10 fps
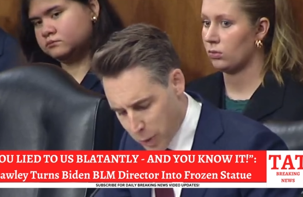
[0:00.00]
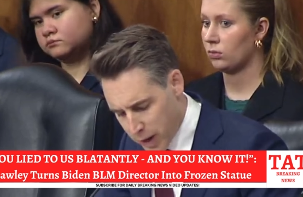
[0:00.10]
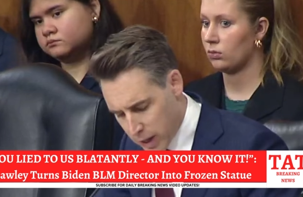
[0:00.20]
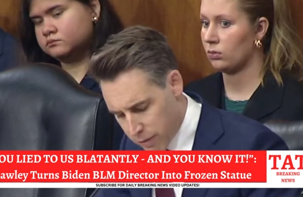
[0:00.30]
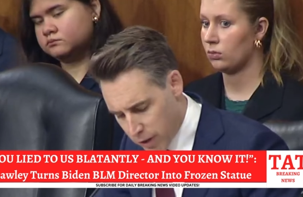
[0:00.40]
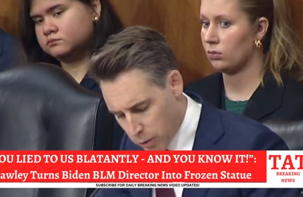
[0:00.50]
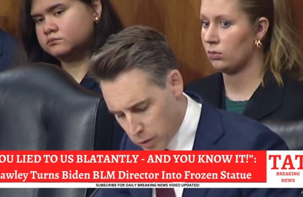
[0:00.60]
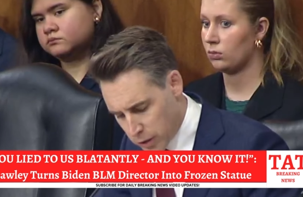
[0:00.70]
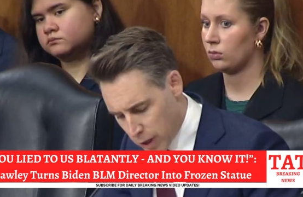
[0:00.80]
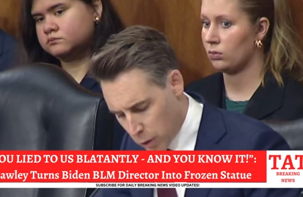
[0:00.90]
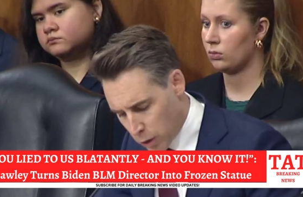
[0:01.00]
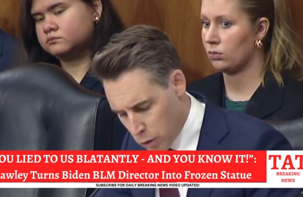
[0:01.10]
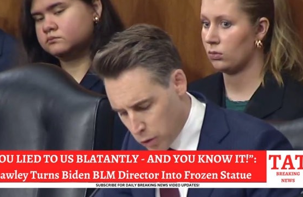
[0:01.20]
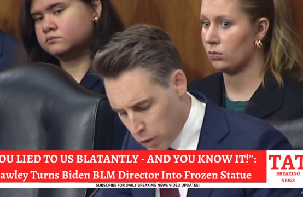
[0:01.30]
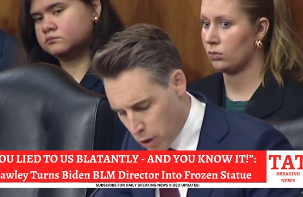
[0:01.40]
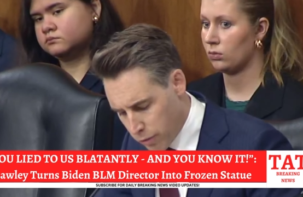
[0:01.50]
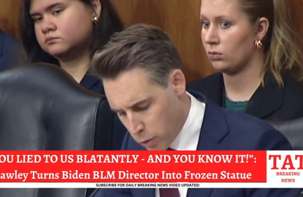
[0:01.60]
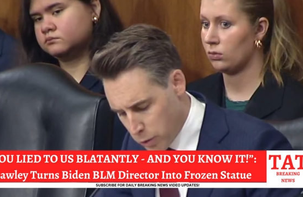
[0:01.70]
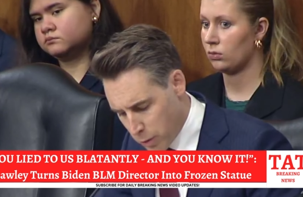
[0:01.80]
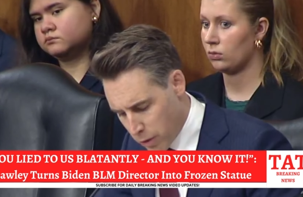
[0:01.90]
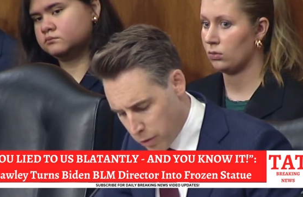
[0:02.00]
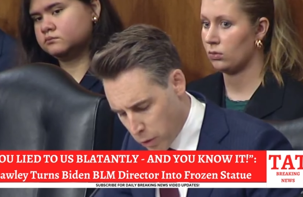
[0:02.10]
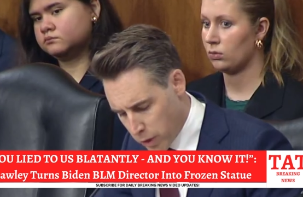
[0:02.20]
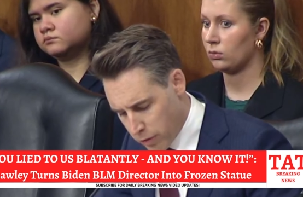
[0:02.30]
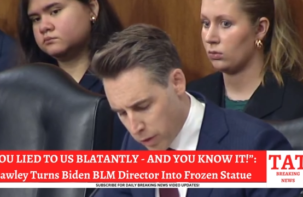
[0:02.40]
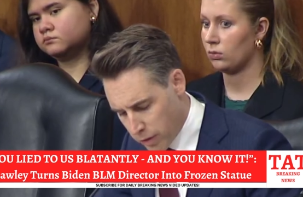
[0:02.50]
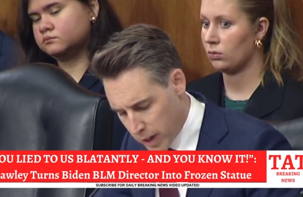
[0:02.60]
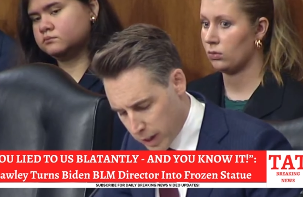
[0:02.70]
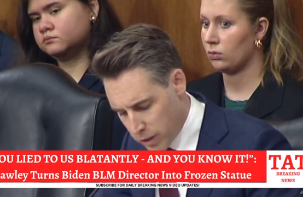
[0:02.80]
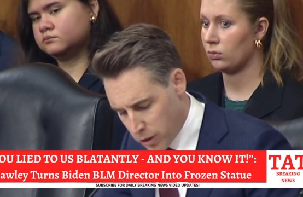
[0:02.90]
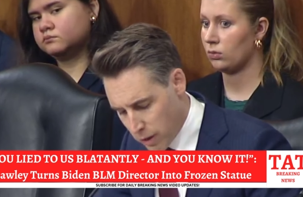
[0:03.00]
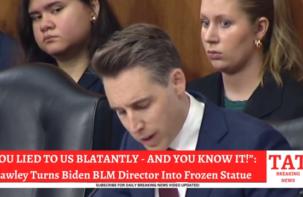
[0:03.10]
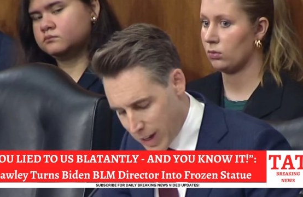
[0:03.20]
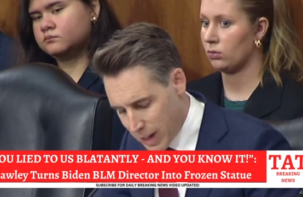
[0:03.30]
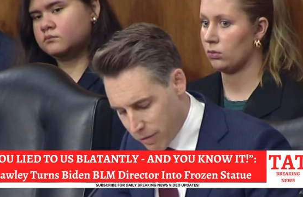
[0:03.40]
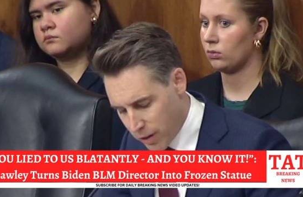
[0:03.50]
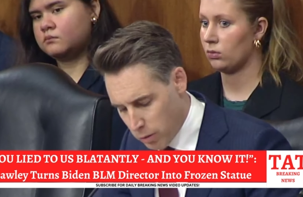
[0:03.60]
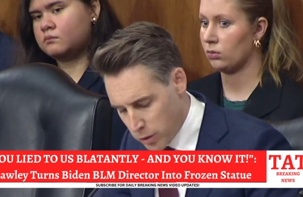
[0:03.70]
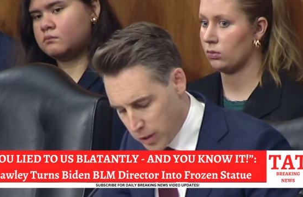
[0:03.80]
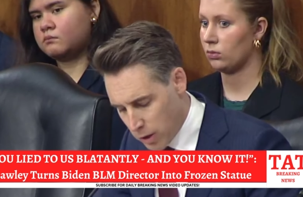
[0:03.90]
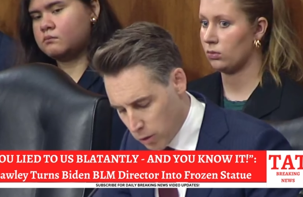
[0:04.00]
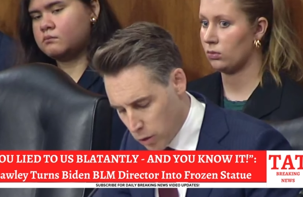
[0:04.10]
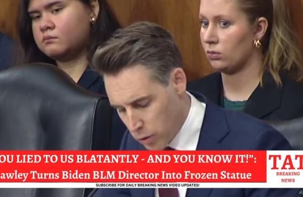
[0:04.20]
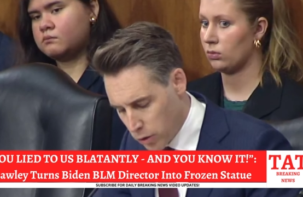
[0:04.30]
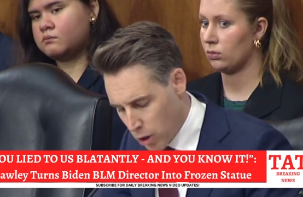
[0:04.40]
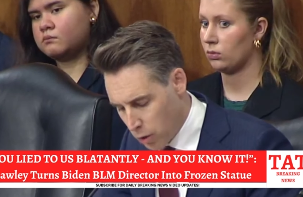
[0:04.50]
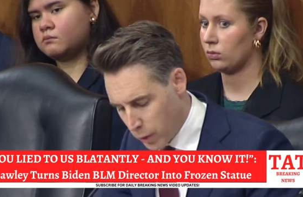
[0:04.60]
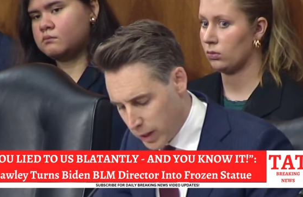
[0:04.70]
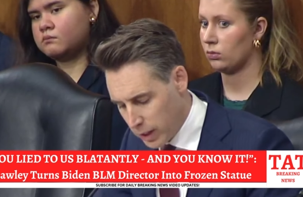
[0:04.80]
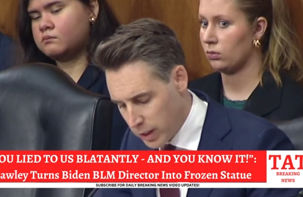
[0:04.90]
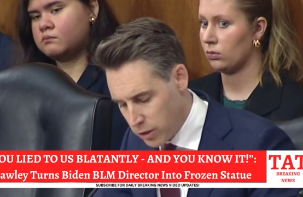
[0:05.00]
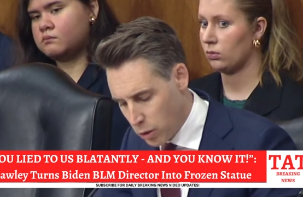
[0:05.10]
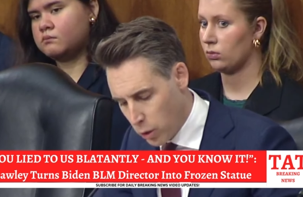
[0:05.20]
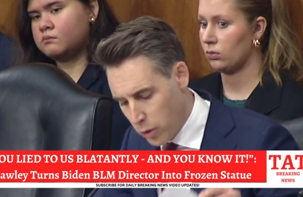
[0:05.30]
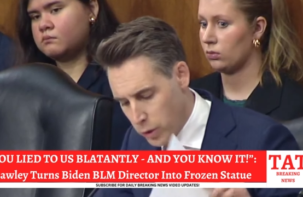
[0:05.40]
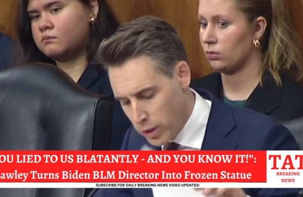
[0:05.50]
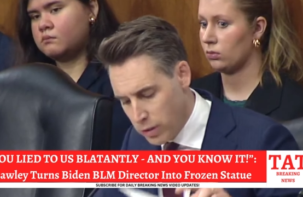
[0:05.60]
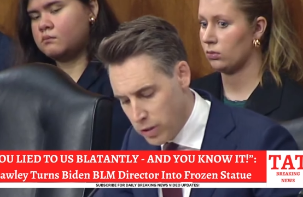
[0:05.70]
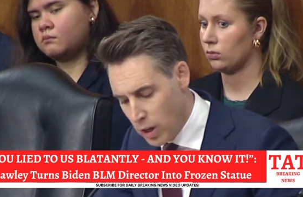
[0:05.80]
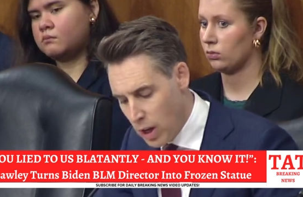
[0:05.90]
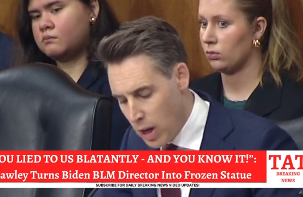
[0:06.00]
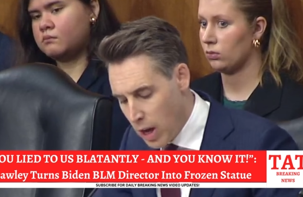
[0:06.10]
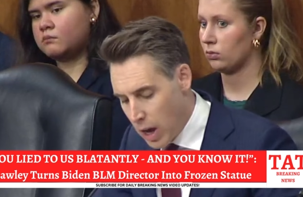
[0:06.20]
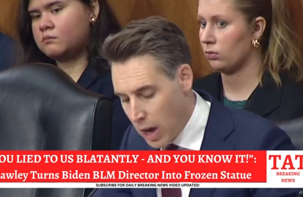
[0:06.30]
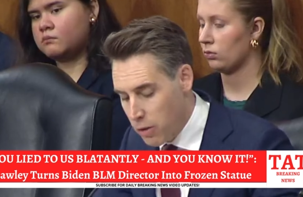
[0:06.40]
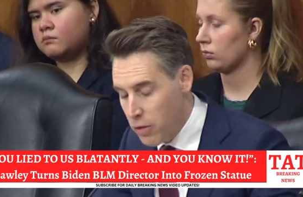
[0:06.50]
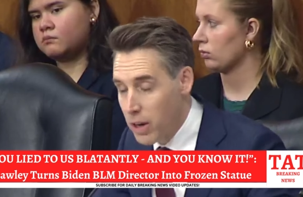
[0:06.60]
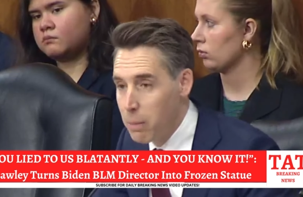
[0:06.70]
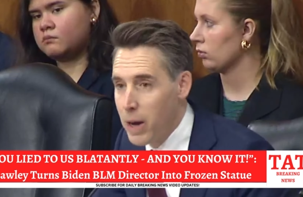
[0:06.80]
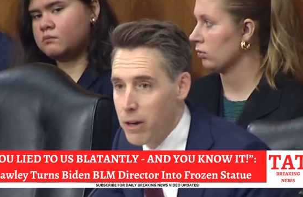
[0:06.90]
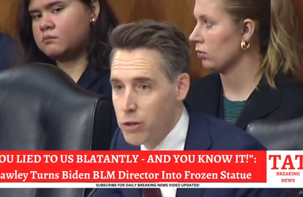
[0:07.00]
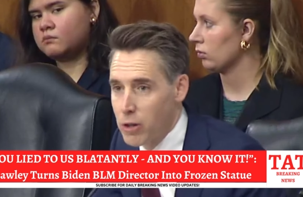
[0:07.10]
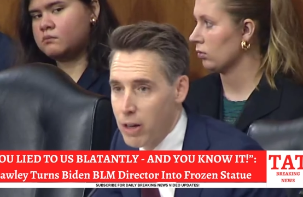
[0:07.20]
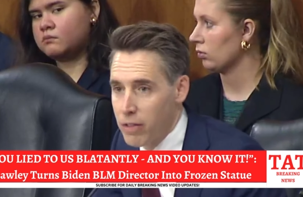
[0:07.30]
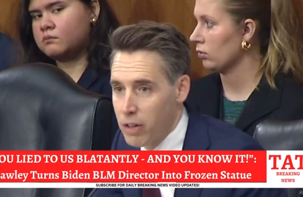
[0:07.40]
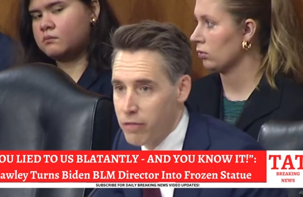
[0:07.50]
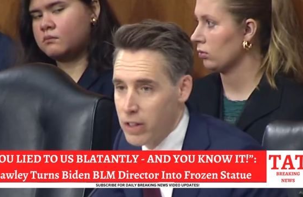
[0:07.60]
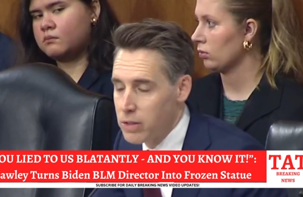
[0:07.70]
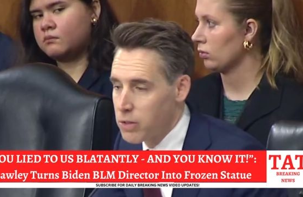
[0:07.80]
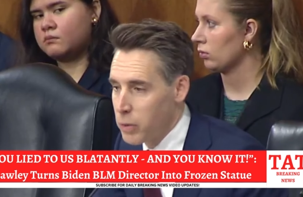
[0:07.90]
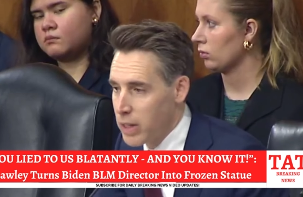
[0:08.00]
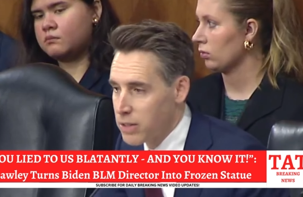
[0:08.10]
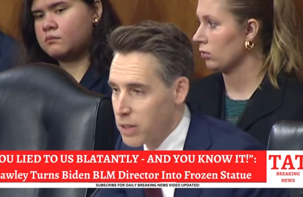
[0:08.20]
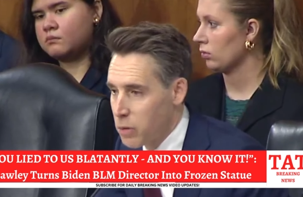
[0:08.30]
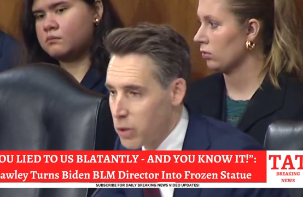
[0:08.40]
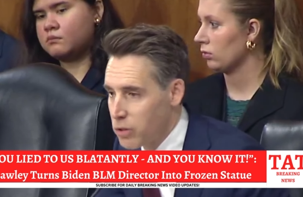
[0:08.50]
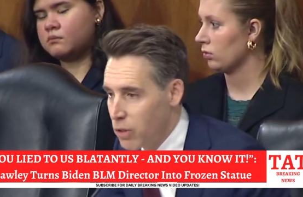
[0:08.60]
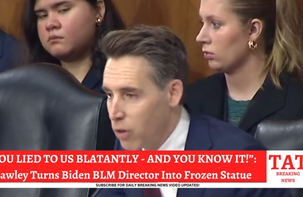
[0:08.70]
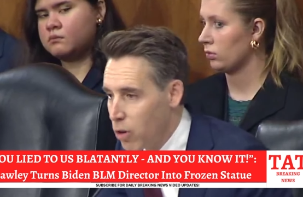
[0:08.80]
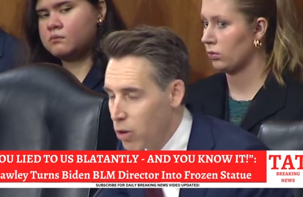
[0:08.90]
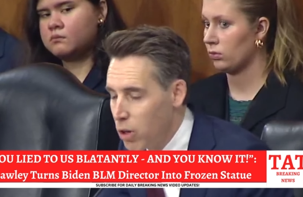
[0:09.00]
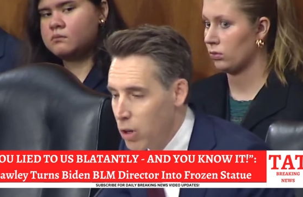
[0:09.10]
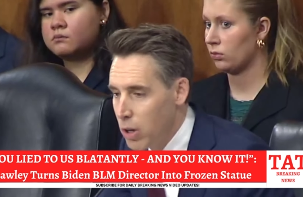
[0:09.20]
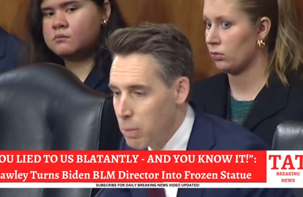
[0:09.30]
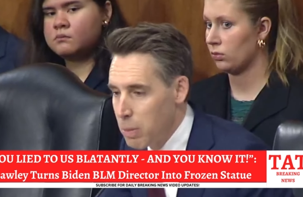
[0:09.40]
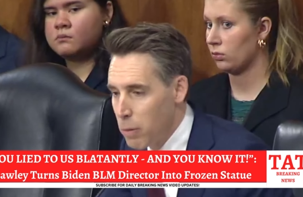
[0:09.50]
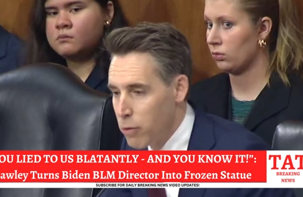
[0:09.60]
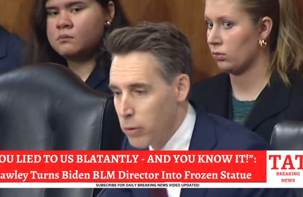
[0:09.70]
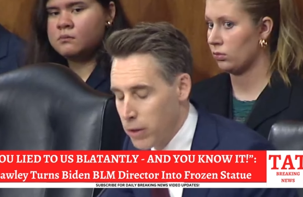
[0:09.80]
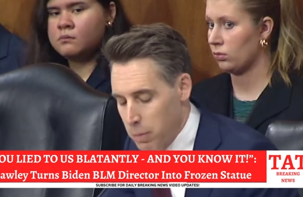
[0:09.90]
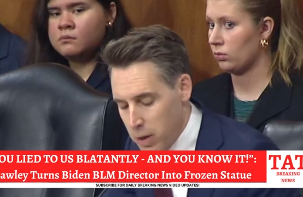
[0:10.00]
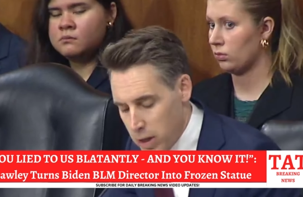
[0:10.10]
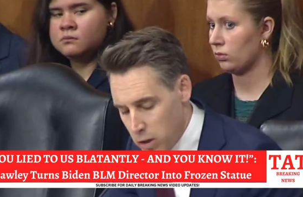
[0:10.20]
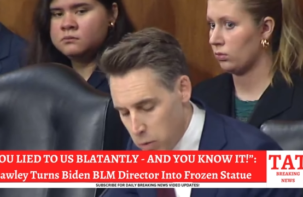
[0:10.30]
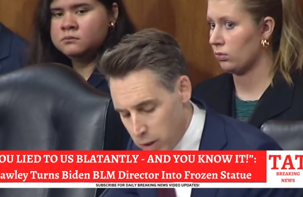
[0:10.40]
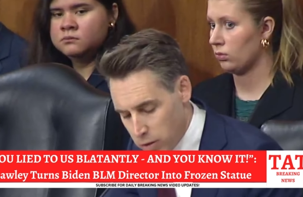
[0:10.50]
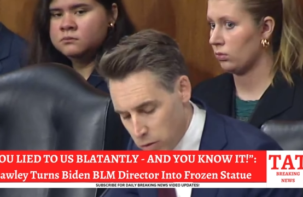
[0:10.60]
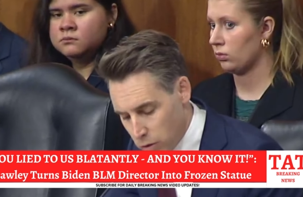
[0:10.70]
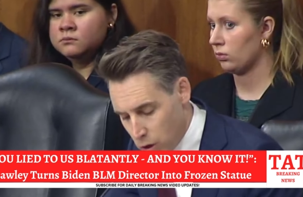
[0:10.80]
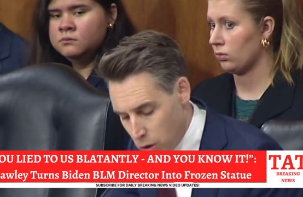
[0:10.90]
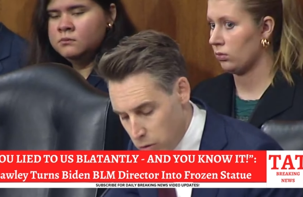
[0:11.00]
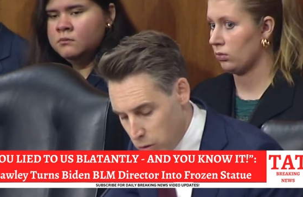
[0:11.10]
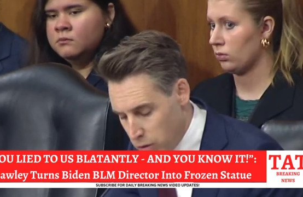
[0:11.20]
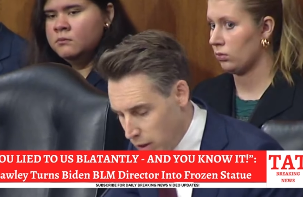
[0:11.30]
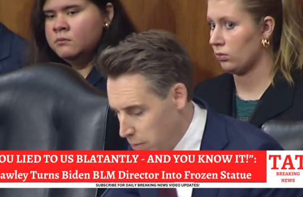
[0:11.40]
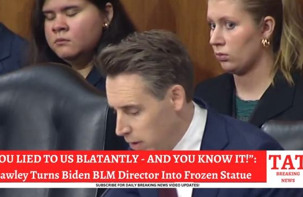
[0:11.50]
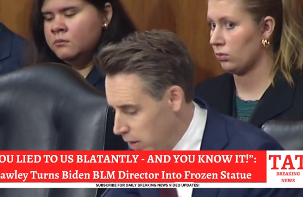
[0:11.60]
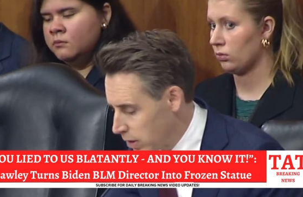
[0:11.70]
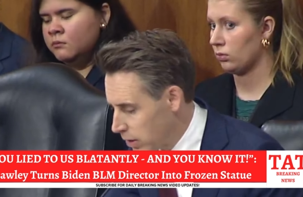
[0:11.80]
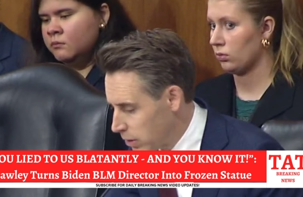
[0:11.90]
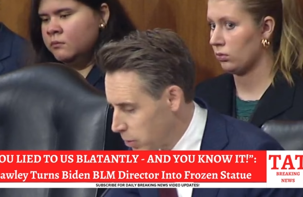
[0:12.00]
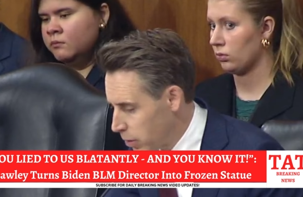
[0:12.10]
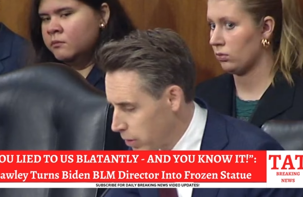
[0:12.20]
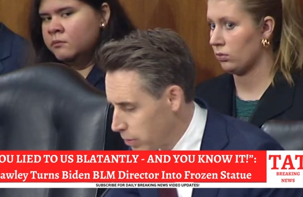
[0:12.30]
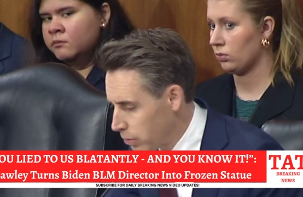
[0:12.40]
Speaker 1: by any federal, state, or local law enforcement authority for the violation of any federal, state, or local law, regulation, or ordinance other than a minor traffic offense. We asked that question of all people before the committee. You answered no. Do you stand by that testimony?